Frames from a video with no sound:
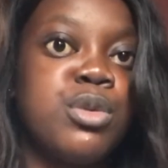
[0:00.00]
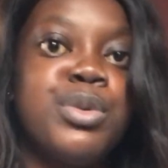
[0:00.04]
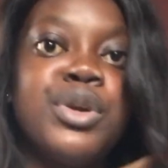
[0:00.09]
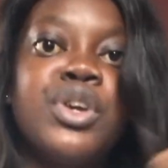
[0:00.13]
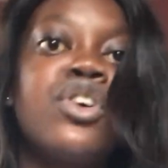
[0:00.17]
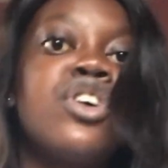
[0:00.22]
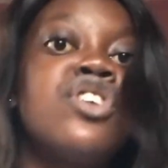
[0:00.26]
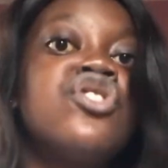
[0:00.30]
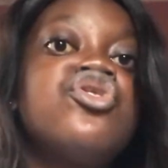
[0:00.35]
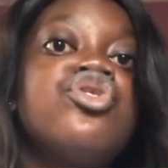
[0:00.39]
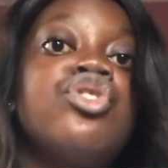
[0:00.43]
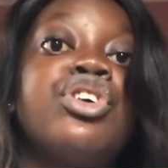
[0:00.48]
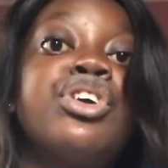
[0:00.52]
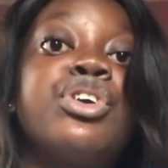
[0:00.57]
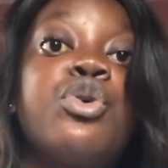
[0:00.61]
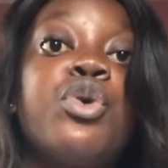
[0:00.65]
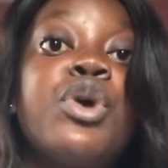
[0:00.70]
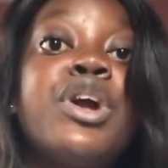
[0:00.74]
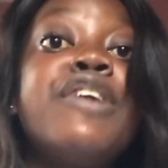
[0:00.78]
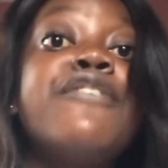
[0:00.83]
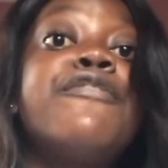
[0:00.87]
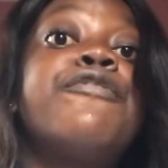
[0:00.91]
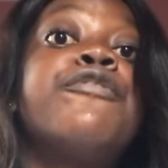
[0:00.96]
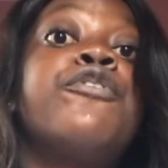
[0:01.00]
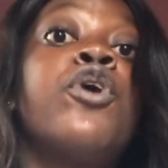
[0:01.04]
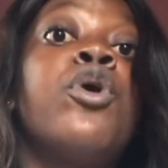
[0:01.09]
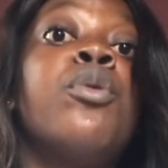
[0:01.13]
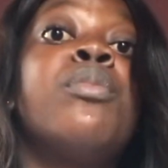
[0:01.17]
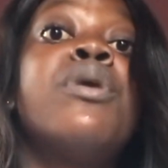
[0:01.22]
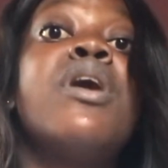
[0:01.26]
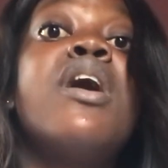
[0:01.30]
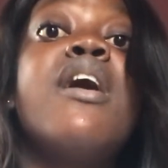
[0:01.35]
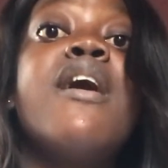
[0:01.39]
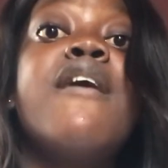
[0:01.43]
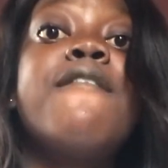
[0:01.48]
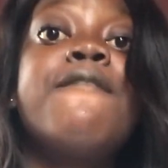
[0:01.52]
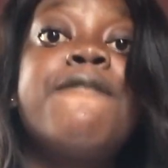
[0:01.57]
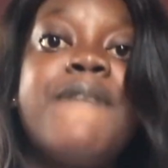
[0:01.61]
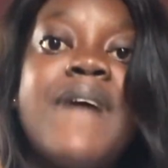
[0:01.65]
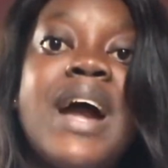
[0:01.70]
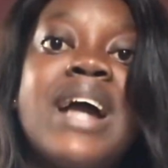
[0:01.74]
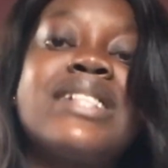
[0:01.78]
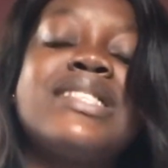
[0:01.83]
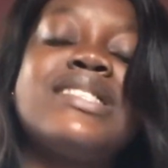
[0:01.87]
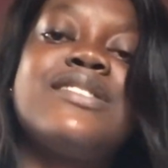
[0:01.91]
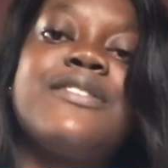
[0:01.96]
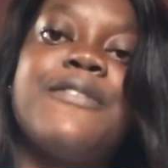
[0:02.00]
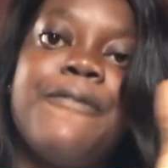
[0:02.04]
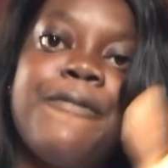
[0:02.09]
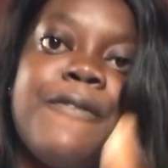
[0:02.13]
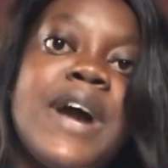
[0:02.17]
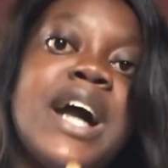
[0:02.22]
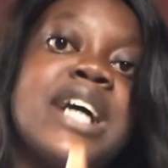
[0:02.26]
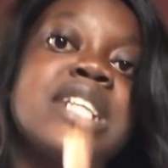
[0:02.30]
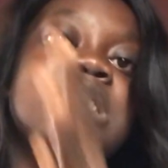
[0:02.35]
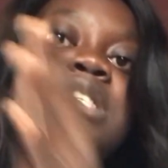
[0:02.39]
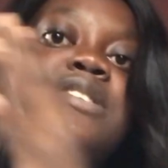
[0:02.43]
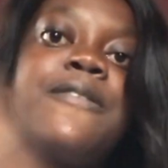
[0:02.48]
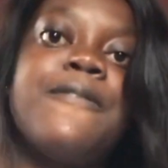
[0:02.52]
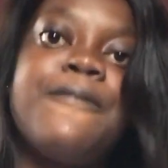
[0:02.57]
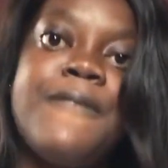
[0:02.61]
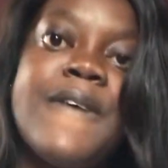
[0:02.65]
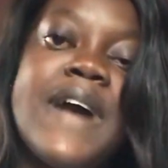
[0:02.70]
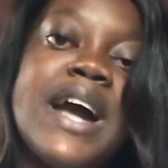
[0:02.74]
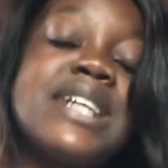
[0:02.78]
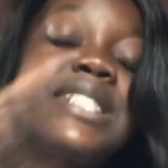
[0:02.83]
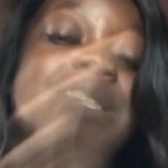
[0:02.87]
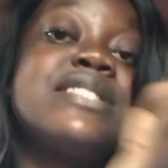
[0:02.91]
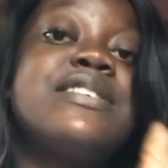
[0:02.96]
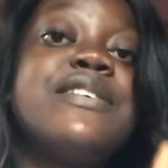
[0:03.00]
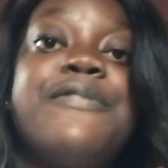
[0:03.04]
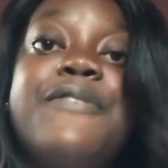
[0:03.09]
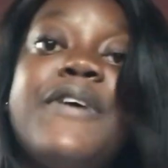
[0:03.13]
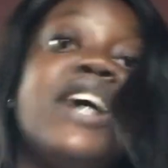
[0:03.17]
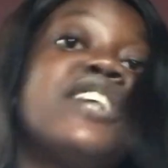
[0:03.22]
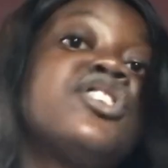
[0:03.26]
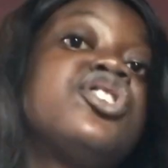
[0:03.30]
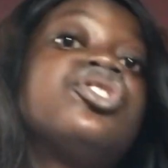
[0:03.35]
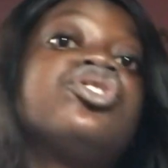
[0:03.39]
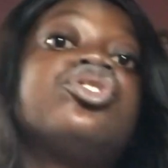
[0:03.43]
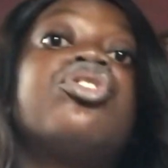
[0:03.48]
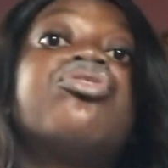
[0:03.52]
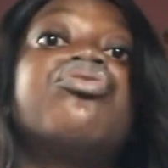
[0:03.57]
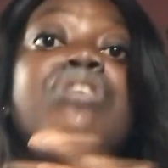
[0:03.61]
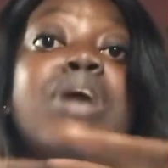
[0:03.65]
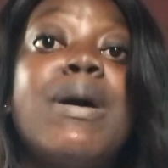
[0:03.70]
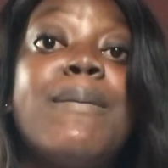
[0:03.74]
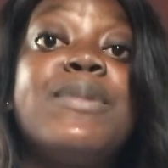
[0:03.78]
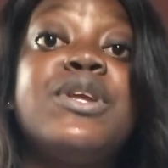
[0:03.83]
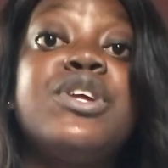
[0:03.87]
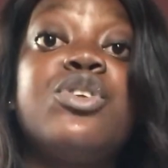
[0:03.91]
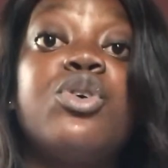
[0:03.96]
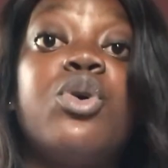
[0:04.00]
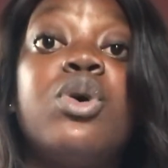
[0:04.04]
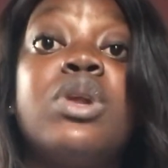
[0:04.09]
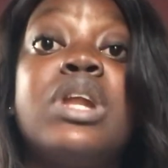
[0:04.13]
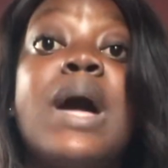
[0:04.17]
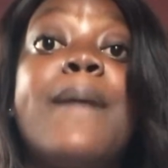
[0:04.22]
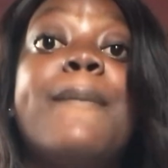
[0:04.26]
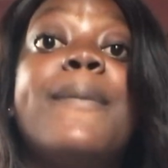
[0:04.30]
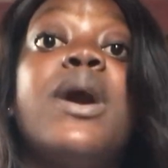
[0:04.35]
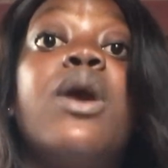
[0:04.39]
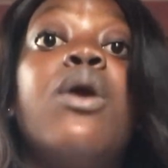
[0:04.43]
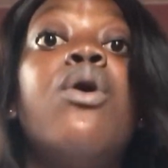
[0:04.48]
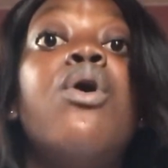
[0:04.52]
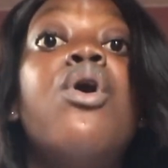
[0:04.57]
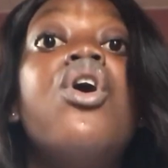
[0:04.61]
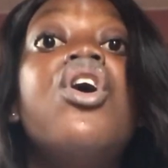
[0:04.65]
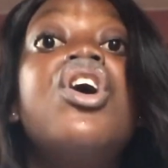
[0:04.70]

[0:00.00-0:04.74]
because you're going from fact to fact to fact to fact. You're not rambling on about